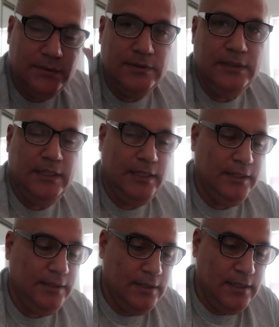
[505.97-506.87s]

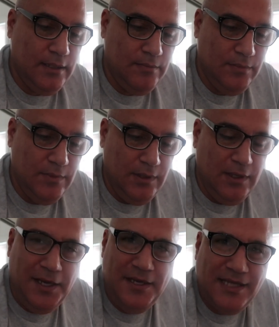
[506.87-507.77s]
And
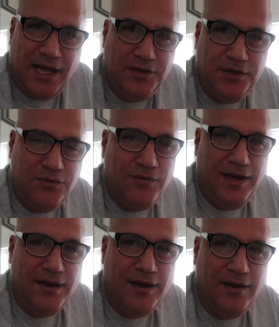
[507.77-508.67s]
it's under the
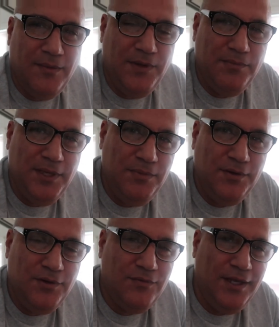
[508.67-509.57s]
radar. People
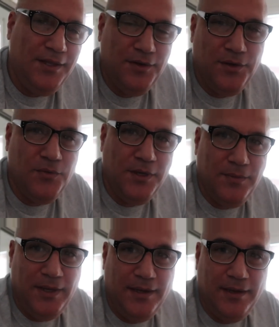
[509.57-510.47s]
don't really know what you're
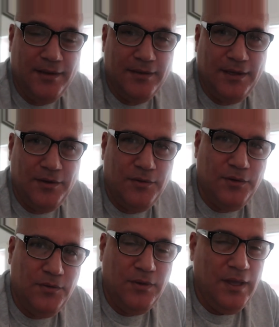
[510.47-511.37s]
making. They don't
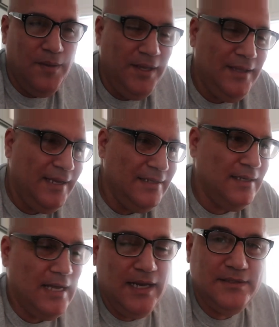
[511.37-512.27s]
know. They can
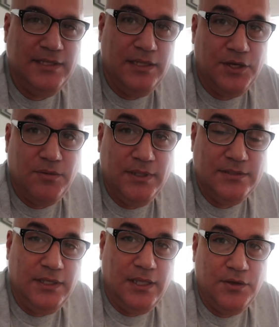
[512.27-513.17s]
kind of see that you're
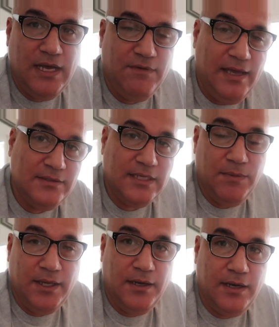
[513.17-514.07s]
busy, that you have guests
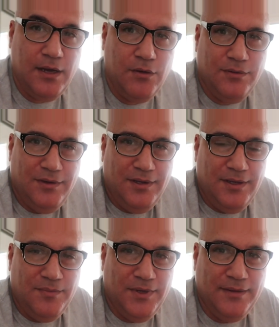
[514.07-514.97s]
coming in and out,
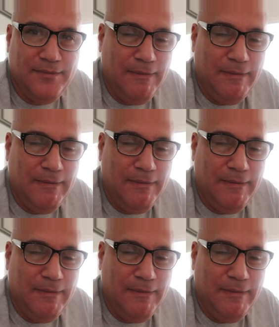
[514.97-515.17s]
but